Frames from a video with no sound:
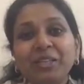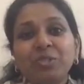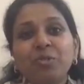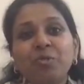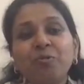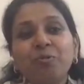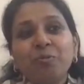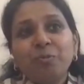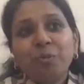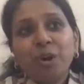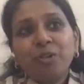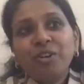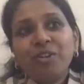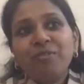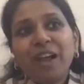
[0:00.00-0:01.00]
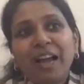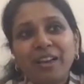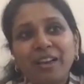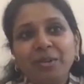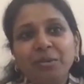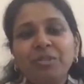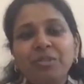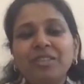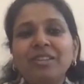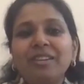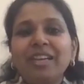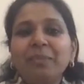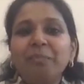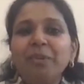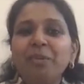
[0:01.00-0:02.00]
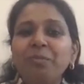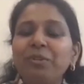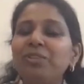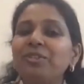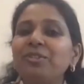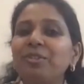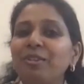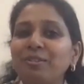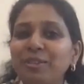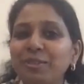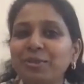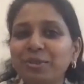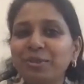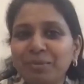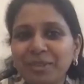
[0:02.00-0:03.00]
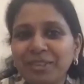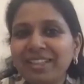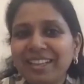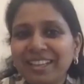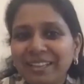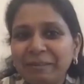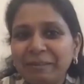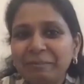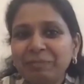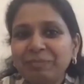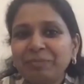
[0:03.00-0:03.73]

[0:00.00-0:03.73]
So moral values, like peer pressure is always going to be there.